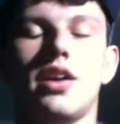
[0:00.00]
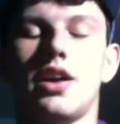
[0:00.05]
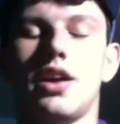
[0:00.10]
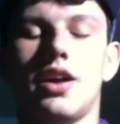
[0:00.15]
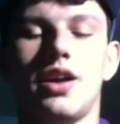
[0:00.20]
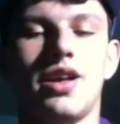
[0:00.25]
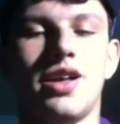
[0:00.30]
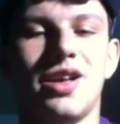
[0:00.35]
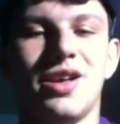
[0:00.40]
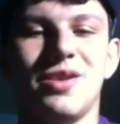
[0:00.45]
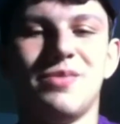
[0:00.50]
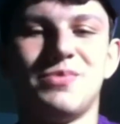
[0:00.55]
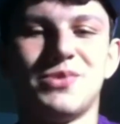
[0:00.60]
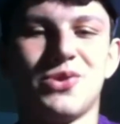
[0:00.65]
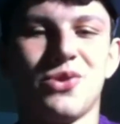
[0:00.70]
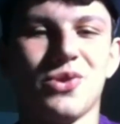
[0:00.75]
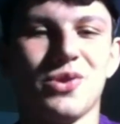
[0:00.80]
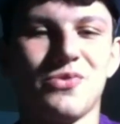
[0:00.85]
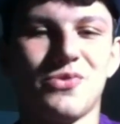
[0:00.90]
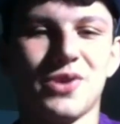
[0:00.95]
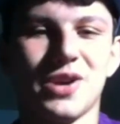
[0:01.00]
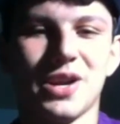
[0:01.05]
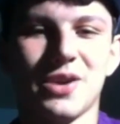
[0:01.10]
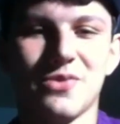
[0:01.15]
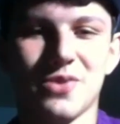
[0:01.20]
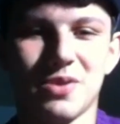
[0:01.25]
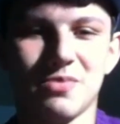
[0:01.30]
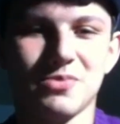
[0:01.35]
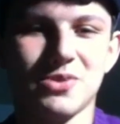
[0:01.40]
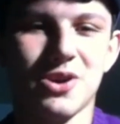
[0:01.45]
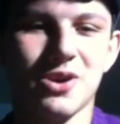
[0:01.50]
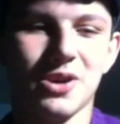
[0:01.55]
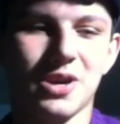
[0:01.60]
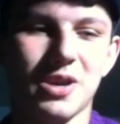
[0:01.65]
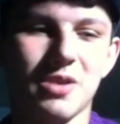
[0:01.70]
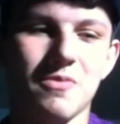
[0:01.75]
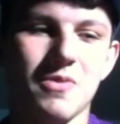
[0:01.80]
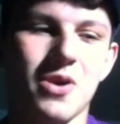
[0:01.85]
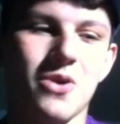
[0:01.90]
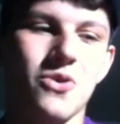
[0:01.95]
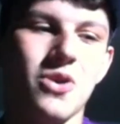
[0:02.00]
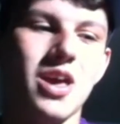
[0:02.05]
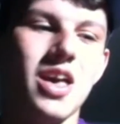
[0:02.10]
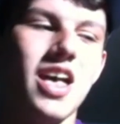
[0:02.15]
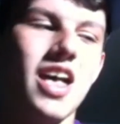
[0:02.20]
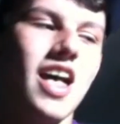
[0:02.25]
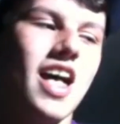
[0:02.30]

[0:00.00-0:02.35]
I'm totally forgetting what I'm talking about.